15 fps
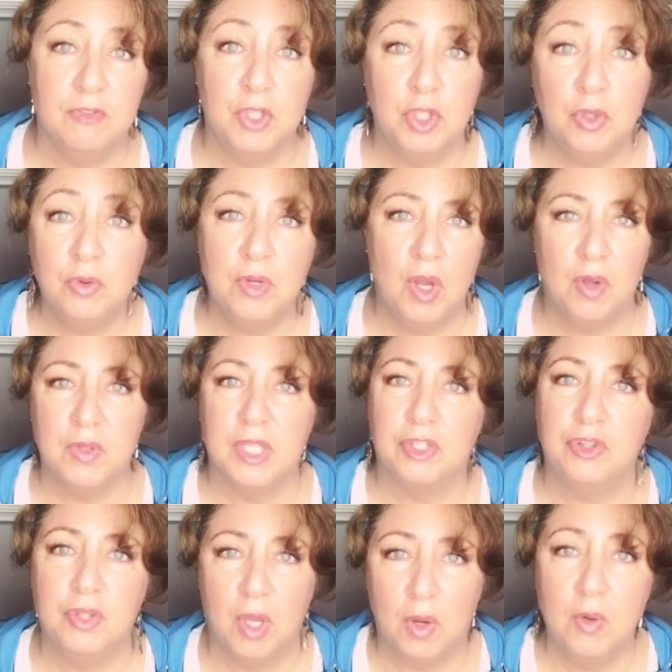you know
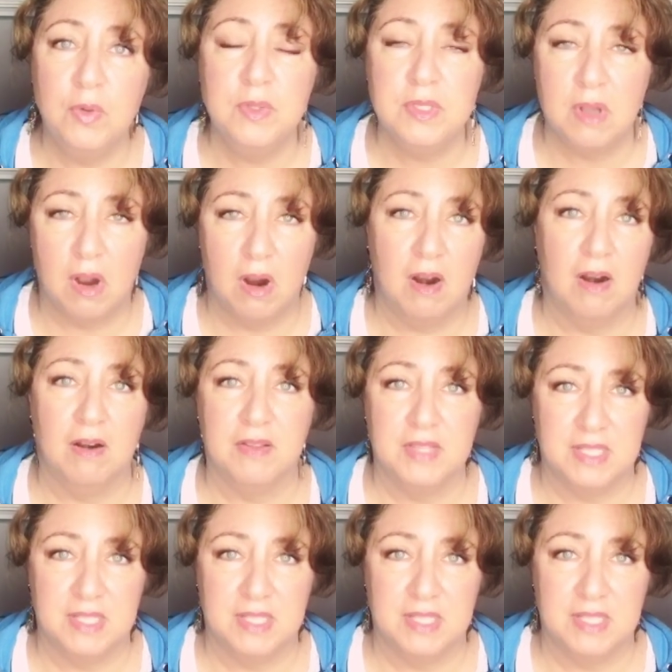that those are